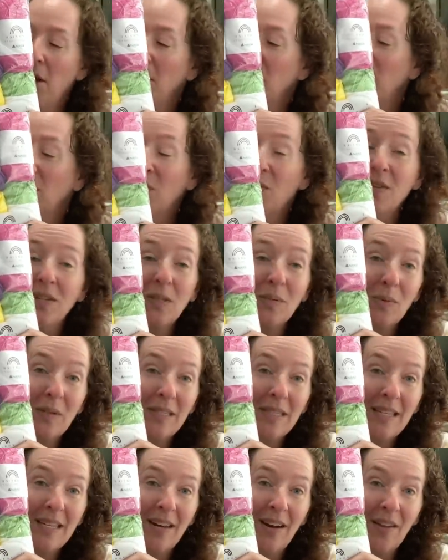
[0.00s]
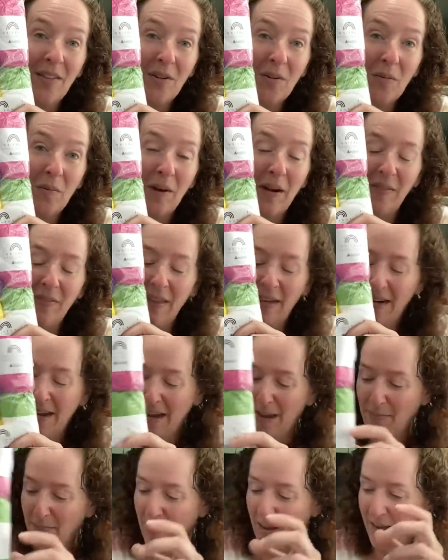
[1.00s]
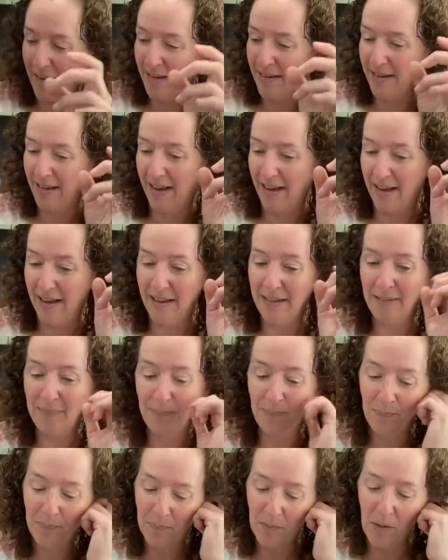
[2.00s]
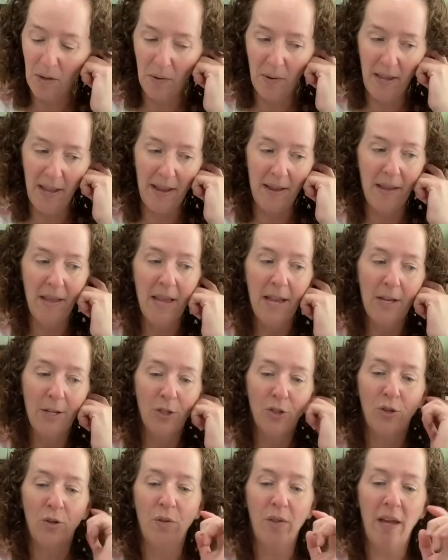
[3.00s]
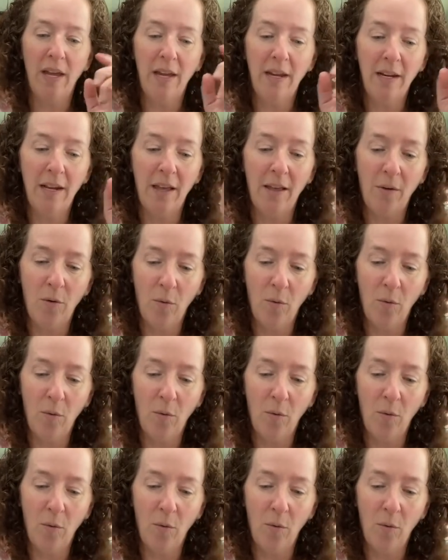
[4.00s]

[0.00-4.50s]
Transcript: So this was the other one that I got. Okay, so then